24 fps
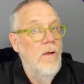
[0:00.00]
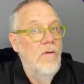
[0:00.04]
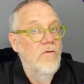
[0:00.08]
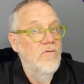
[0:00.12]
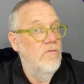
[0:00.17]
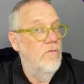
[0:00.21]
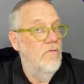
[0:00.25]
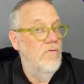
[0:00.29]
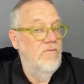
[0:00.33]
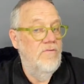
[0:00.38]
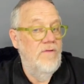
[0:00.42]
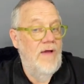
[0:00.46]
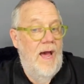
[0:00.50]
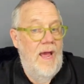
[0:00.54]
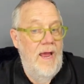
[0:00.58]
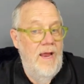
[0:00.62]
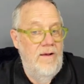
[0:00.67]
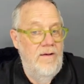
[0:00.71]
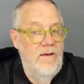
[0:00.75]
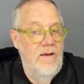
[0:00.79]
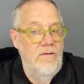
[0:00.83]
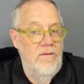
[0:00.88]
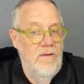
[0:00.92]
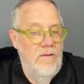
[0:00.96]
So it's not,
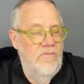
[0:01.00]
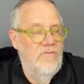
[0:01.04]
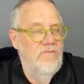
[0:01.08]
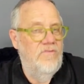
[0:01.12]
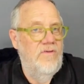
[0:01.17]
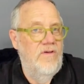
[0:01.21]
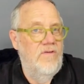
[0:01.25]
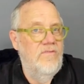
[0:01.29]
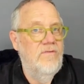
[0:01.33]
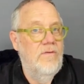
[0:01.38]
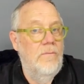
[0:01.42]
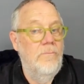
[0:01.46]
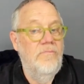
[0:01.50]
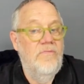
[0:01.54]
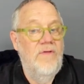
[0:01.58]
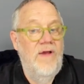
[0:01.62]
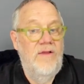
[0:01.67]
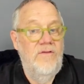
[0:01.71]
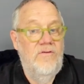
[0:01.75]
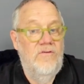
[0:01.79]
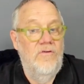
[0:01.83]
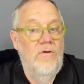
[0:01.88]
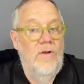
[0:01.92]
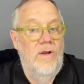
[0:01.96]
it, the system
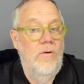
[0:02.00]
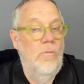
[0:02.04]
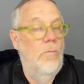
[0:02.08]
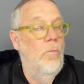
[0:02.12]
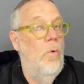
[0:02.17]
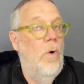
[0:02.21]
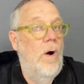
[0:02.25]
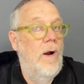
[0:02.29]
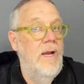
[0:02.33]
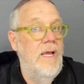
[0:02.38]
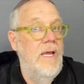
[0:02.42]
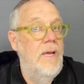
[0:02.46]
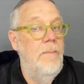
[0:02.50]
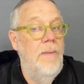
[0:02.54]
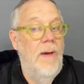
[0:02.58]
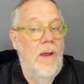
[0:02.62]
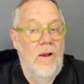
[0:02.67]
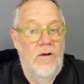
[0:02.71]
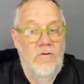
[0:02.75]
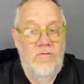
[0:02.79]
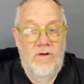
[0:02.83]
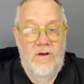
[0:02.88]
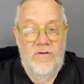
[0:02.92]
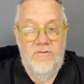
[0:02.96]
thinks there's only one
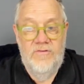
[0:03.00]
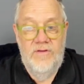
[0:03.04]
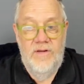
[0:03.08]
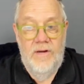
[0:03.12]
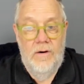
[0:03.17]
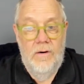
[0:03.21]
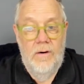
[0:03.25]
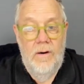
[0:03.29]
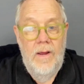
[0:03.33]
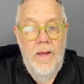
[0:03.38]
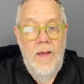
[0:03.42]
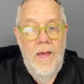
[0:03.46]
email address here.